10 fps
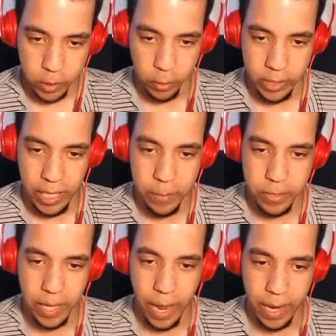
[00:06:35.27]
So Team
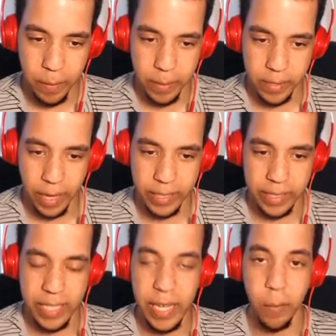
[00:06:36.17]
Snagem is like
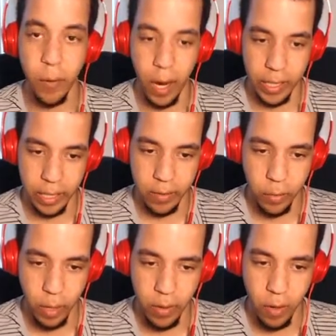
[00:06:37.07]
the Team Rocket.
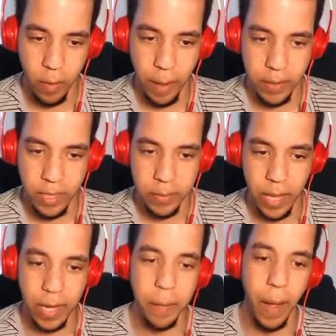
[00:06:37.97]
Do I know about Team
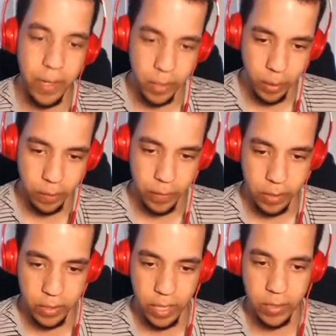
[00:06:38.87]
Snagem? I do.
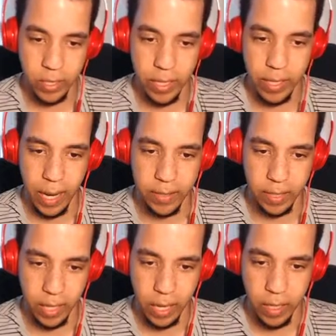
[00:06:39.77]
They're seriously a
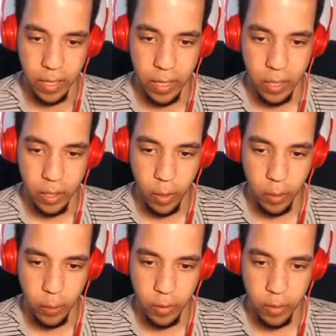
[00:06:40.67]
nasty lot.
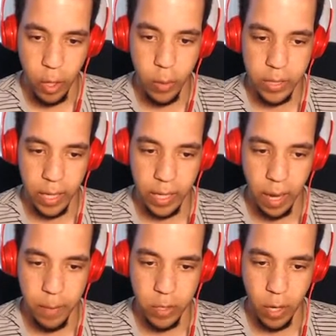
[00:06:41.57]
No, no telling
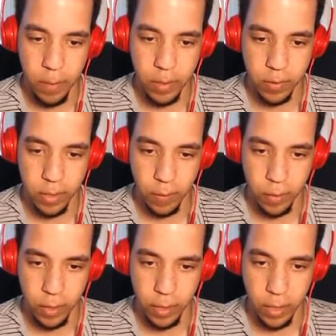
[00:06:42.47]
how many chambers have
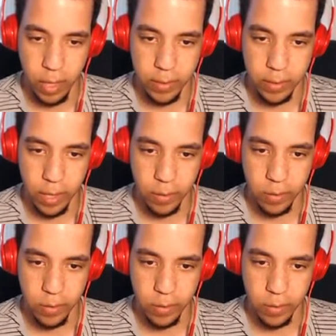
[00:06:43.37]
suffered at their hands.